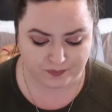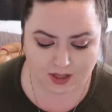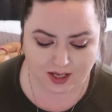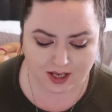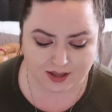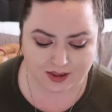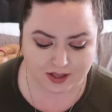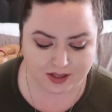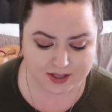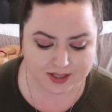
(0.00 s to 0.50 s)

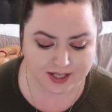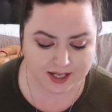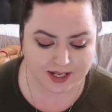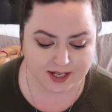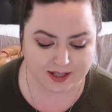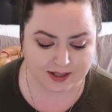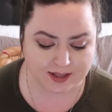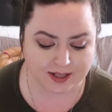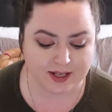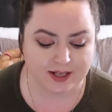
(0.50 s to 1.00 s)
And they're
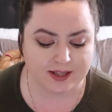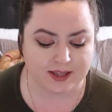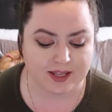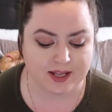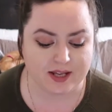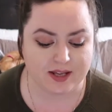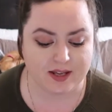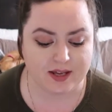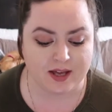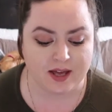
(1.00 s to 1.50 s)
saying that
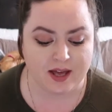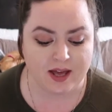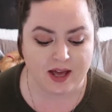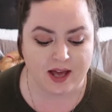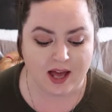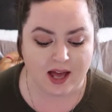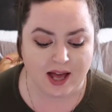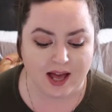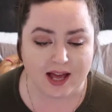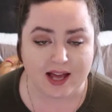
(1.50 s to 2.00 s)
the
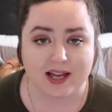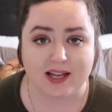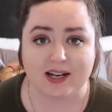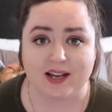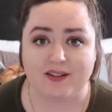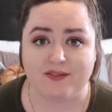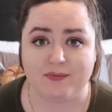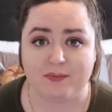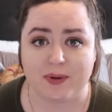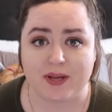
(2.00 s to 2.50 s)

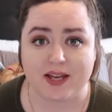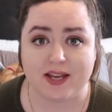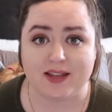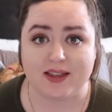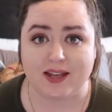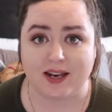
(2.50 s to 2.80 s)
INFP